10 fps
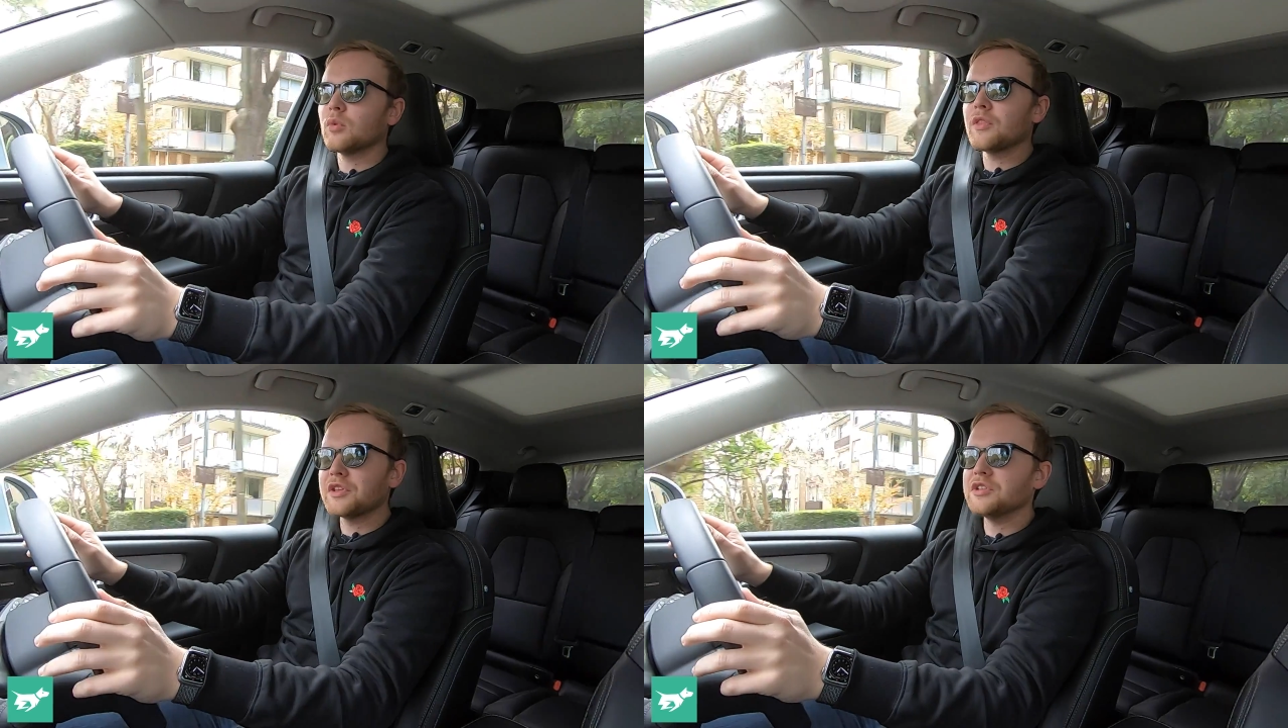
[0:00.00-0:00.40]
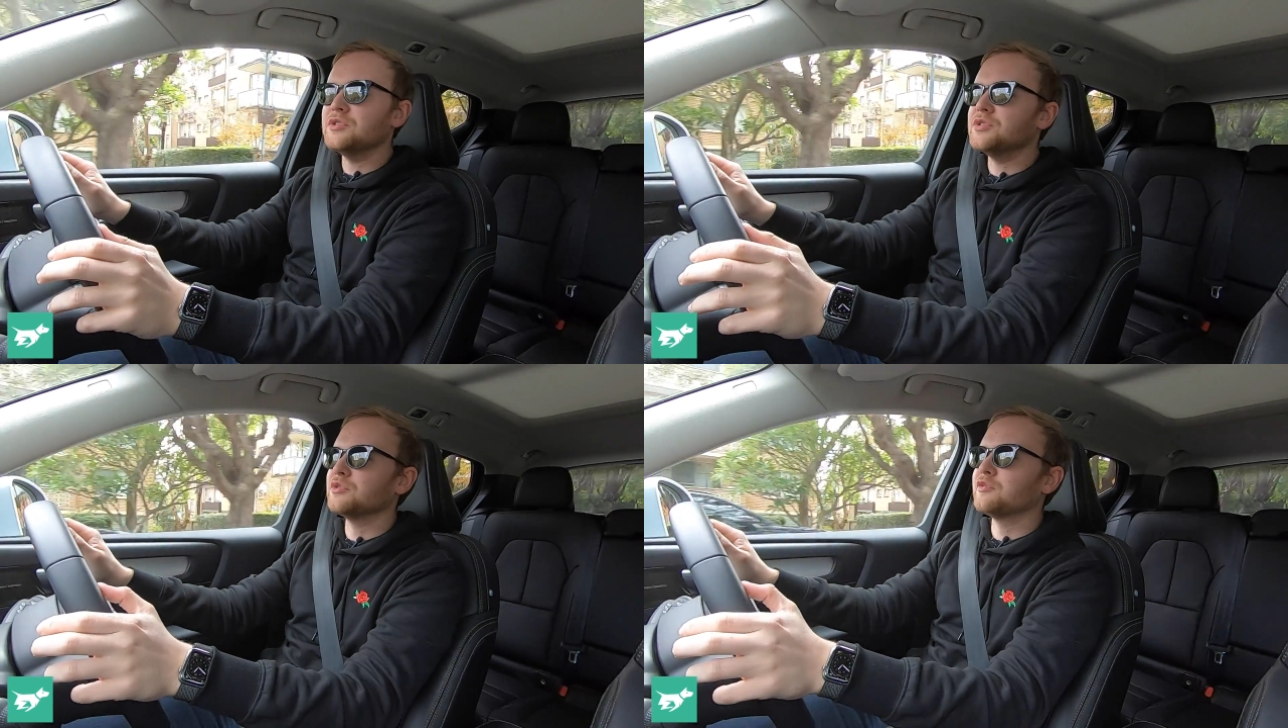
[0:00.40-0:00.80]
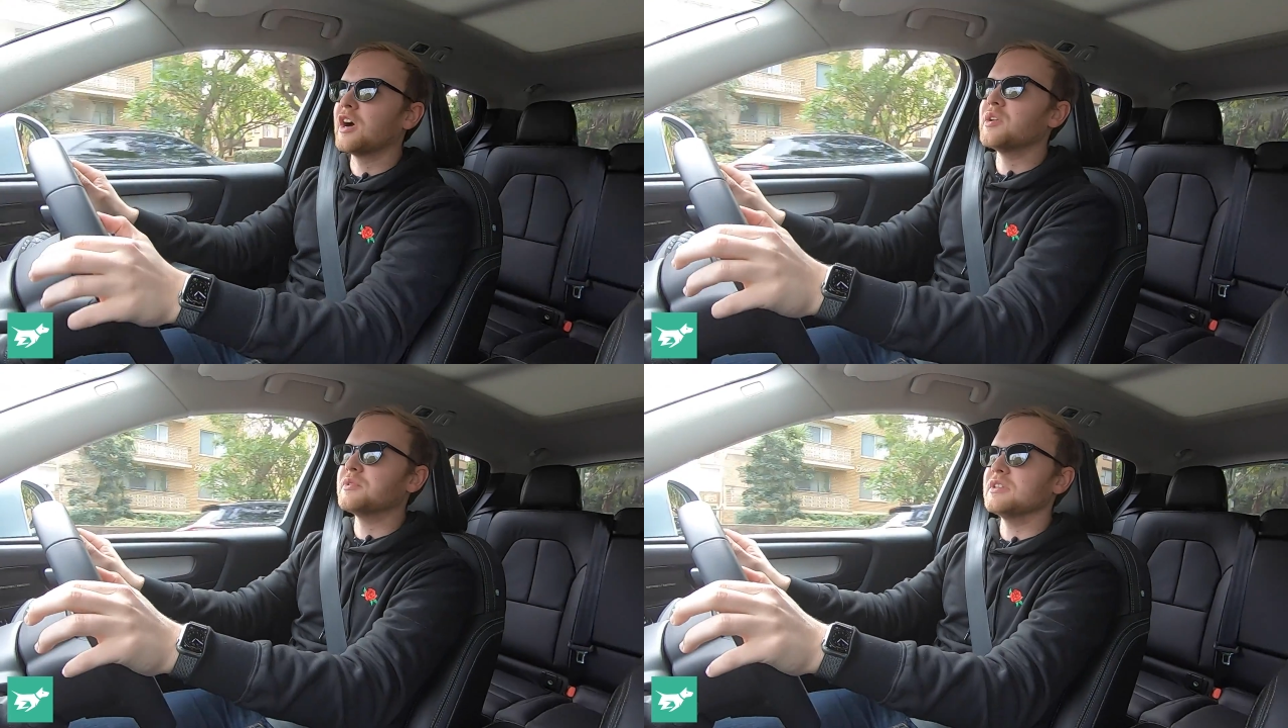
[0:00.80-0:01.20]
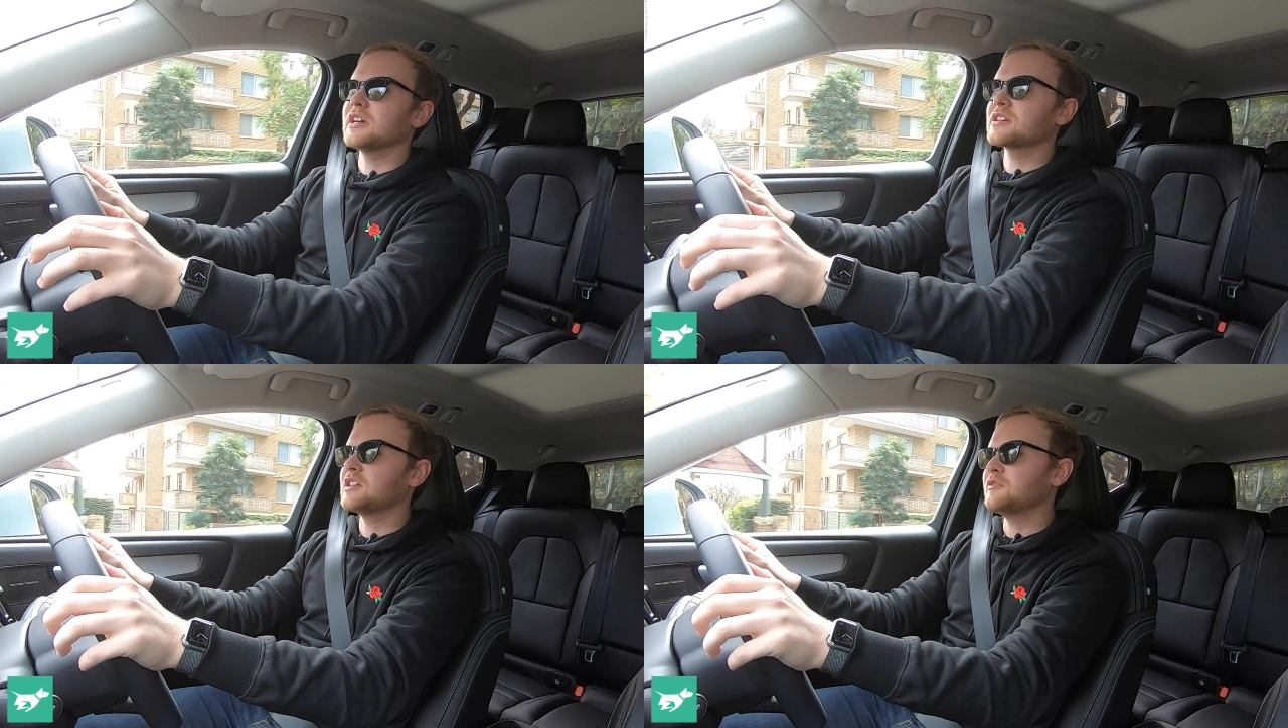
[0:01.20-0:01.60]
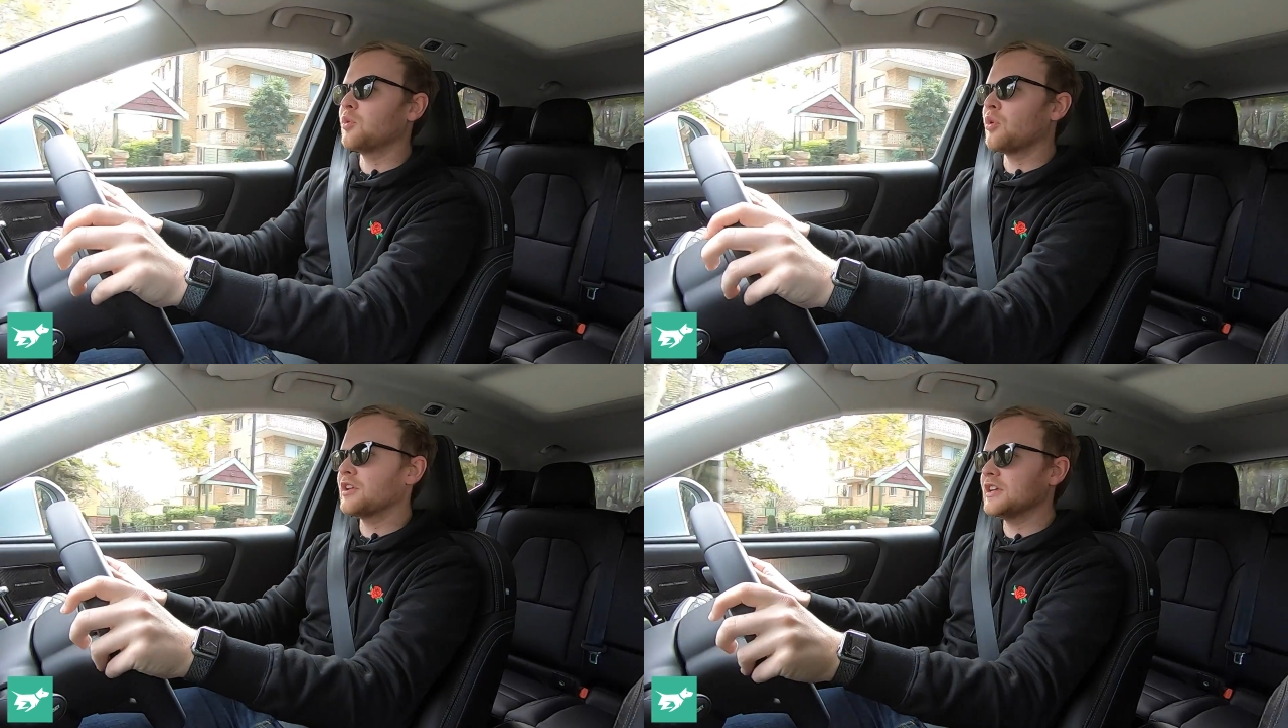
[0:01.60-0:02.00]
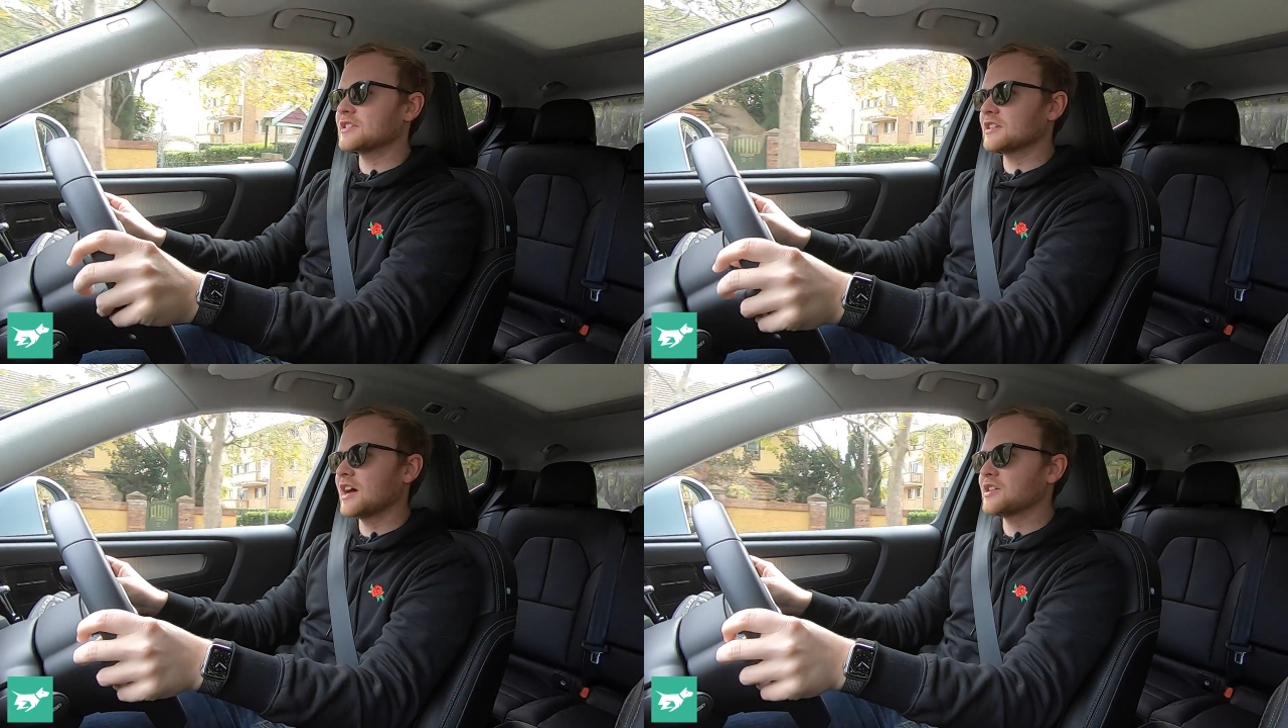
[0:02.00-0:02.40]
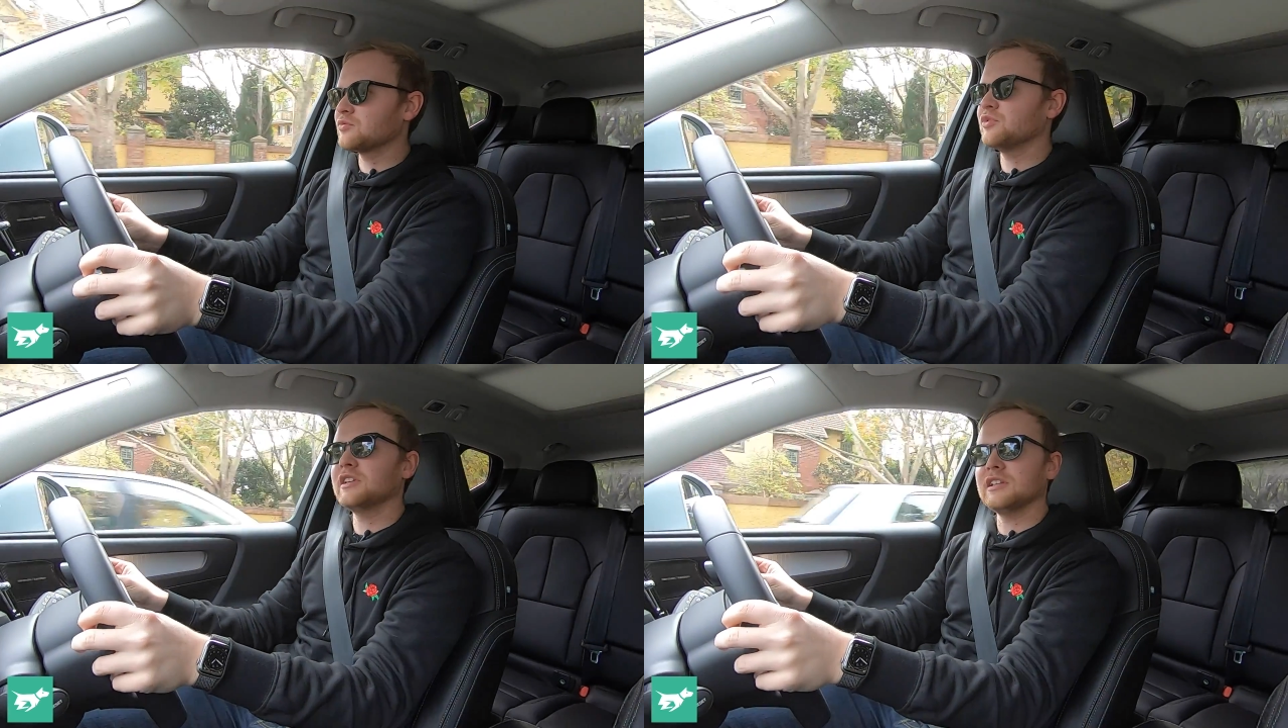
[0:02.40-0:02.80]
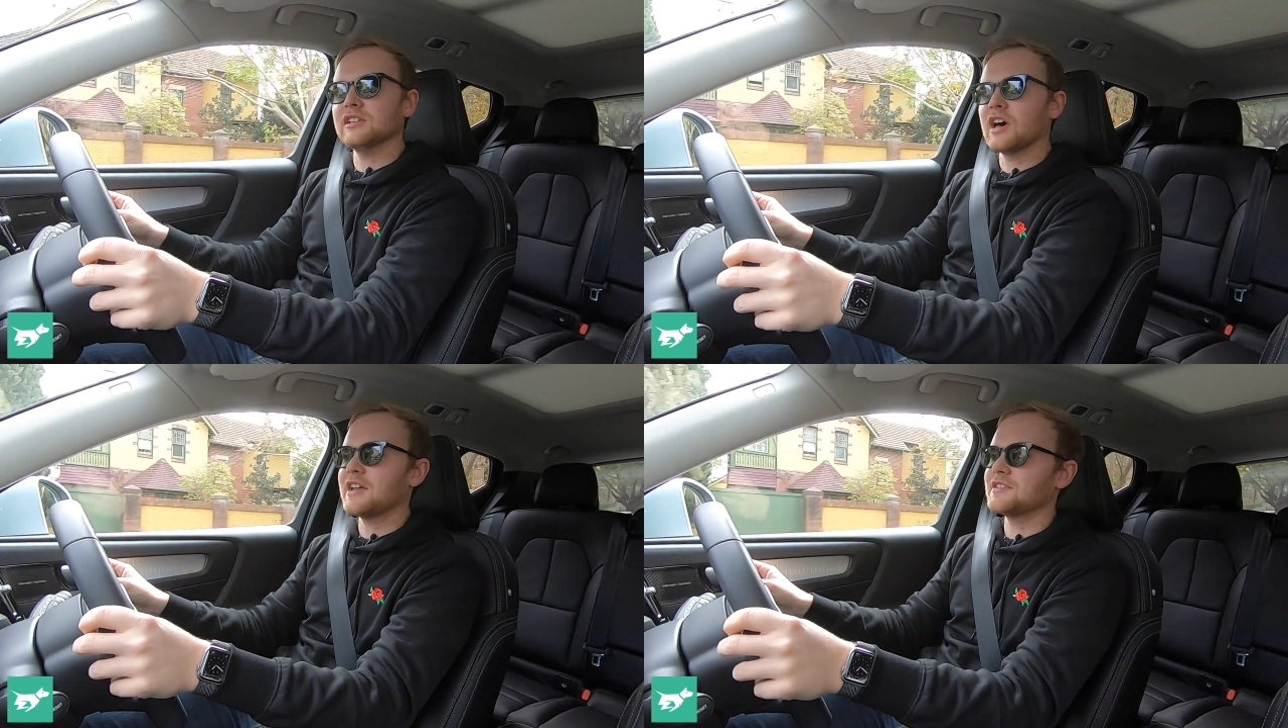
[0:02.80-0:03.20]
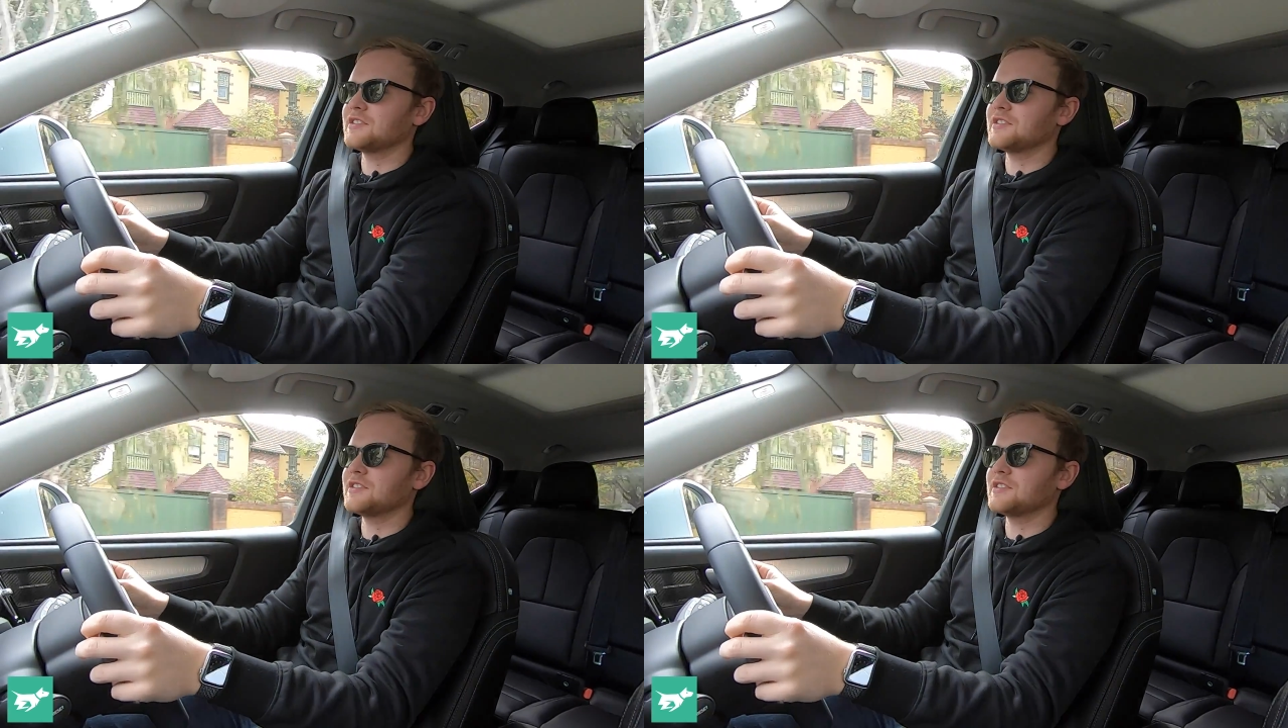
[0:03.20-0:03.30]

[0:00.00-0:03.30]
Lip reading: One thing you do find with the XC40 is that it has really light